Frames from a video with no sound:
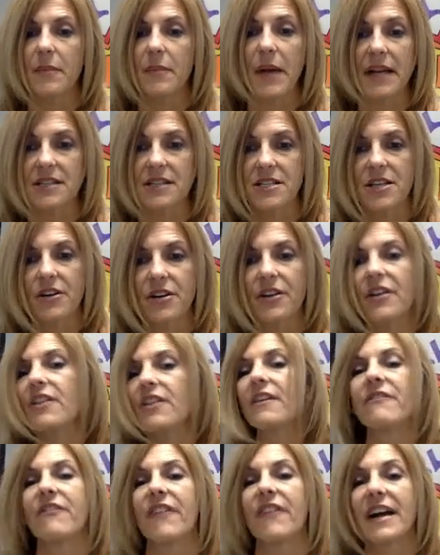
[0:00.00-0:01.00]
a
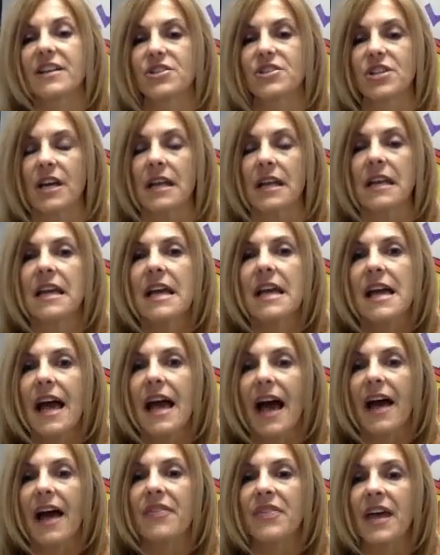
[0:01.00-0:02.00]
bacterial infection,
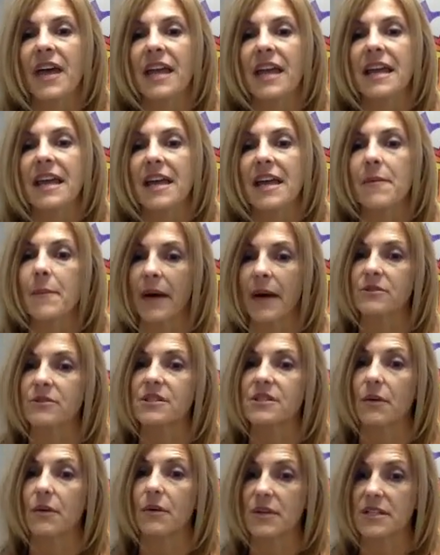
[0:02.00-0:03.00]
and then it
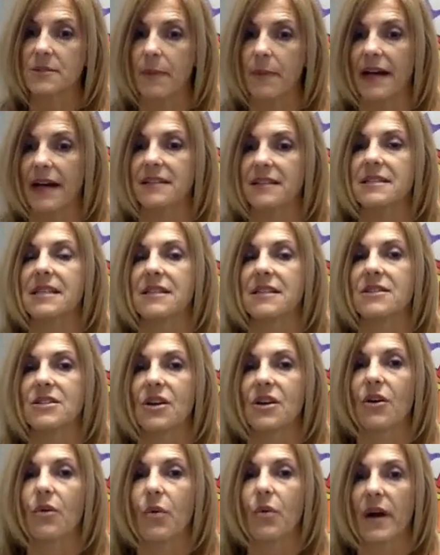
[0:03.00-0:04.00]
mounts a response. And
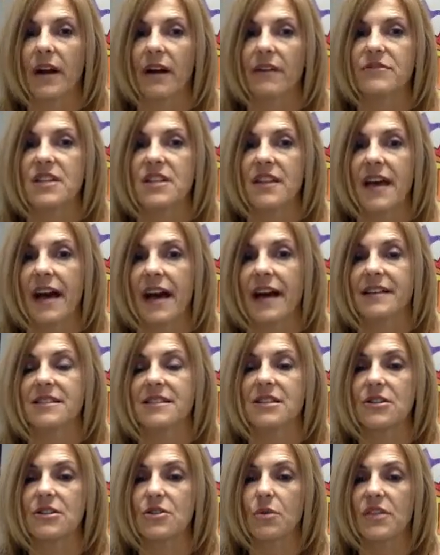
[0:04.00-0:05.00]
so quite often that
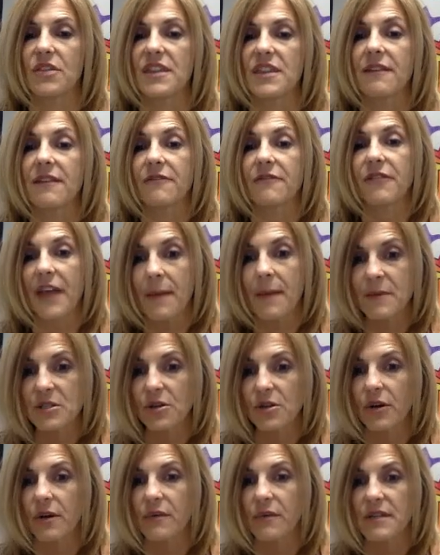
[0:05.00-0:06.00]
has to do with the
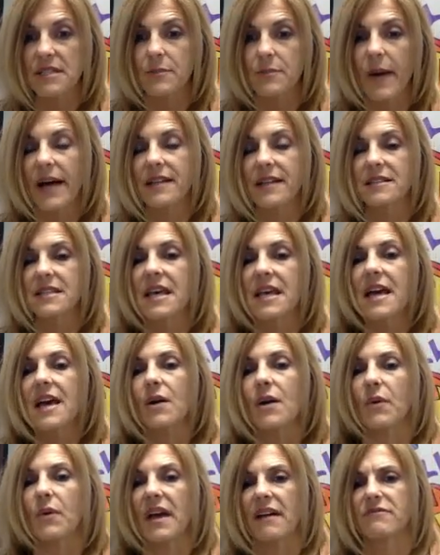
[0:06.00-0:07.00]
inflammatory response.
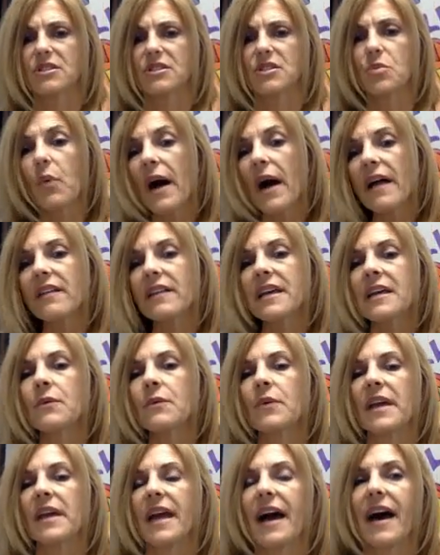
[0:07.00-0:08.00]
We have
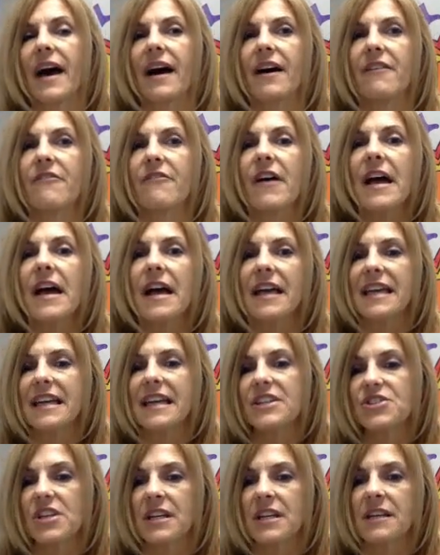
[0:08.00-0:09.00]
swelling, we have
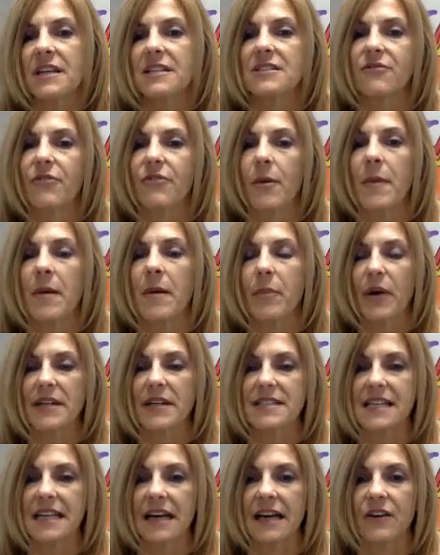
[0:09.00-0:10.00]
itchiness from it
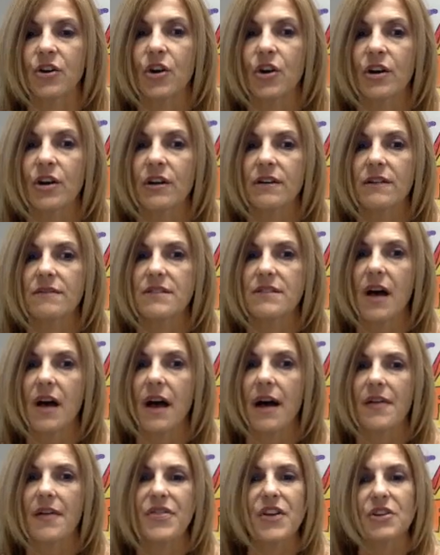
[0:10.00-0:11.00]
pressing on nerves,
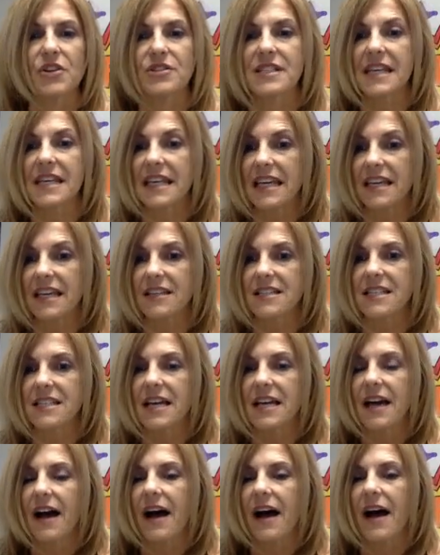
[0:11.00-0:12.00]
there's heat,
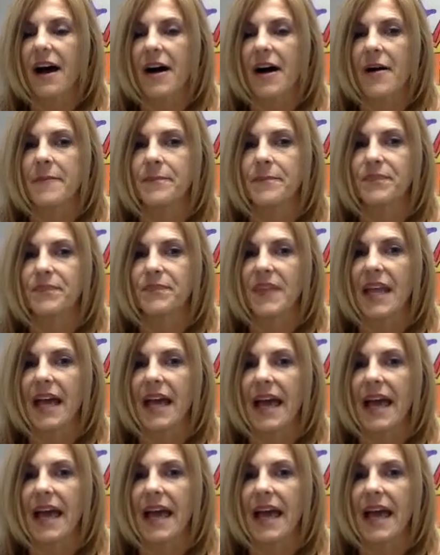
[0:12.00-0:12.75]
and